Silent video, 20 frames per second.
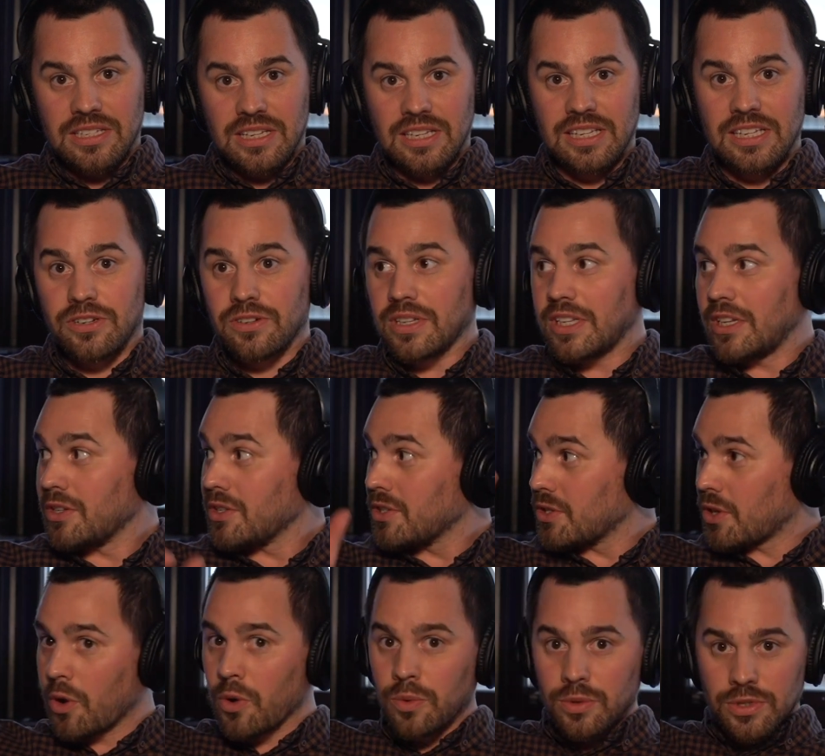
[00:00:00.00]
literally a
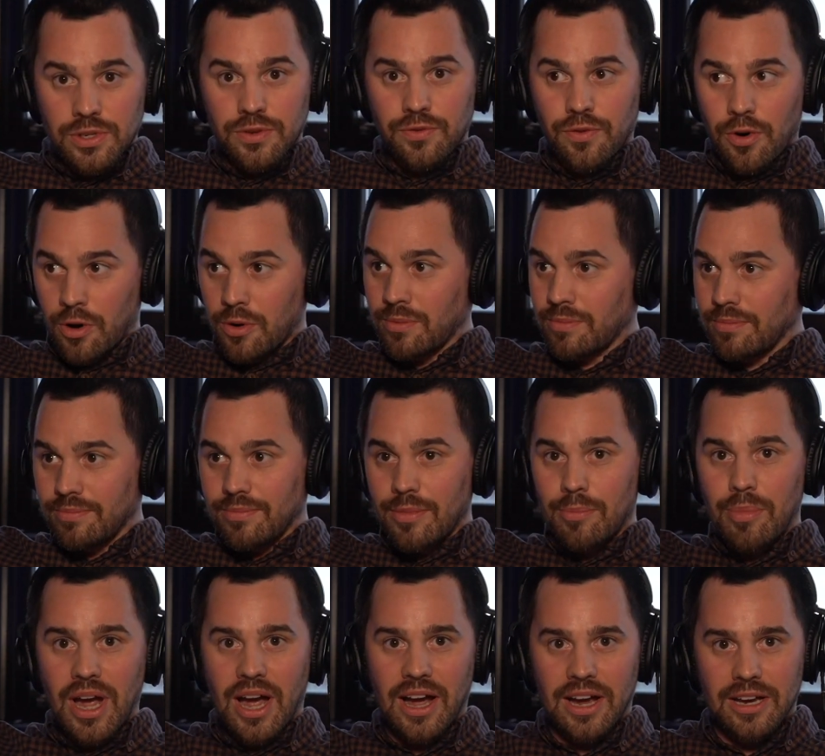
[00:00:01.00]
stone's throw
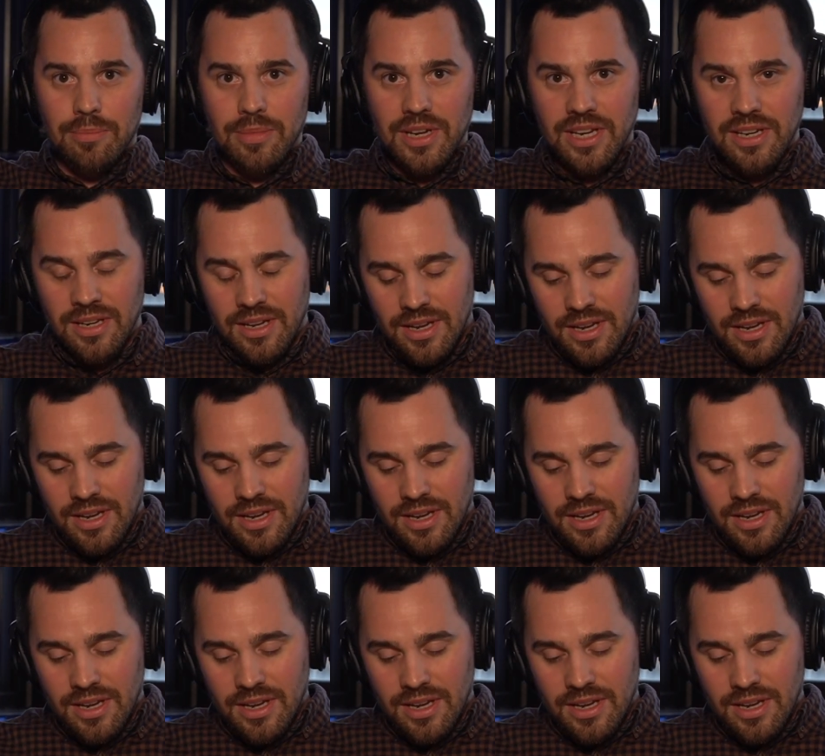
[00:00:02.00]
behind me.